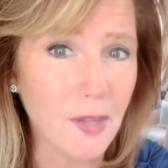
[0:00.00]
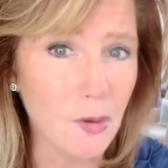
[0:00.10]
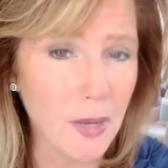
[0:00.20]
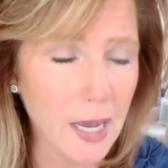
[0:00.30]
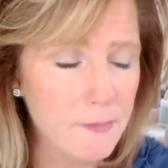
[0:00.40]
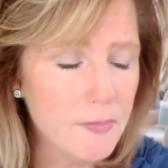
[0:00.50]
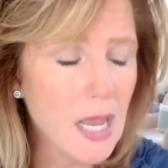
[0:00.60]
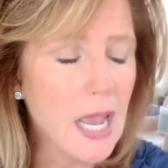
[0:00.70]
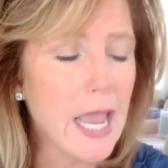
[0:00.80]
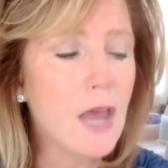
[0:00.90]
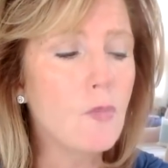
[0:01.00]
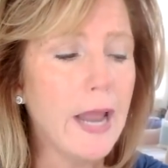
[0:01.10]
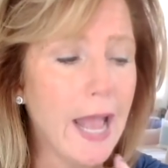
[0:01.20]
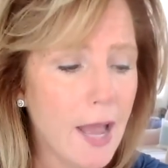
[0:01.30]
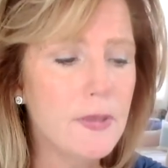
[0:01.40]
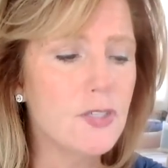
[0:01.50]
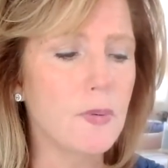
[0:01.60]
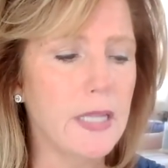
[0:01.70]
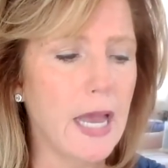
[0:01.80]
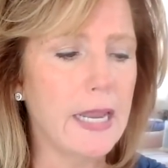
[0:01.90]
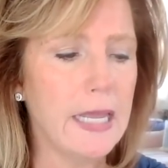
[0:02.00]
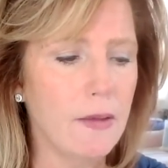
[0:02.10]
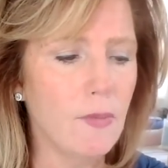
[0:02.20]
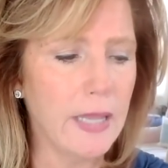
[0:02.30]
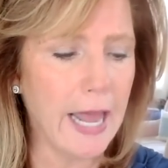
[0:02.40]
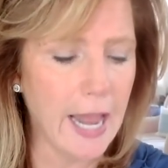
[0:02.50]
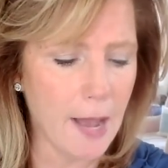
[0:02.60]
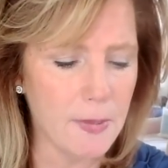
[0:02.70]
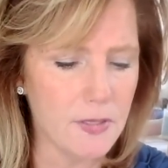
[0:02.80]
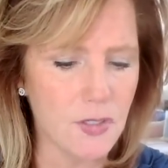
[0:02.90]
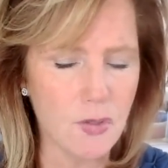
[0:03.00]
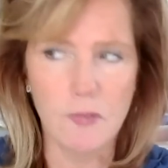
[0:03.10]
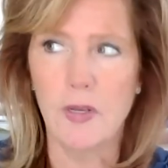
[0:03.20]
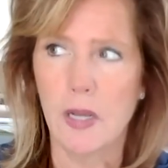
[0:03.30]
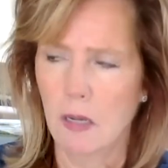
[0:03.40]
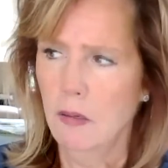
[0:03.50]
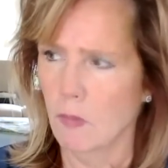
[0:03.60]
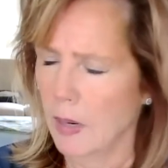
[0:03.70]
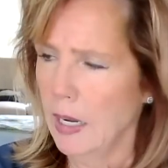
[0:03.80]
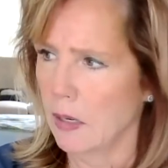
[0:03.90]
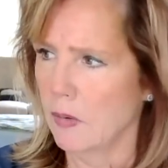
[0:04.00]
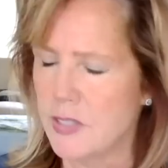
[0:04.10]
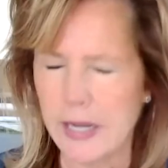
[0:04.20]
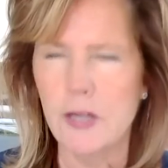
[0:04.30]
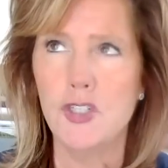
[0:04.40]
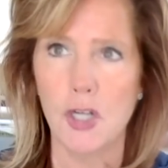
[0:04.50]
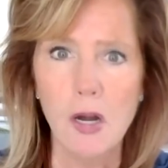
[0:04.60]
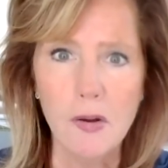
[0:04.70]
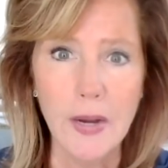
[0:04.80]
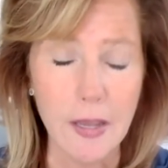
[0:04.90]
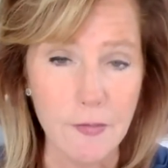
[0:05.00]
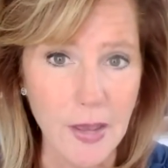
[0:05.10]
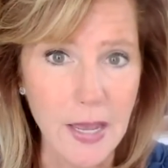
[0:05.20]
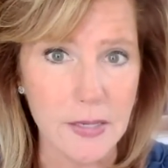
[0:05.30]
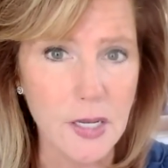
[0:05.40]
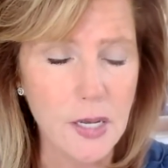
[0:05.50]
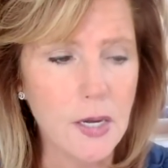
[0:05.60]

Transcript: Okay? And what happens when that when that happens is sort of like, "Oh, wow, it's like a jarring event."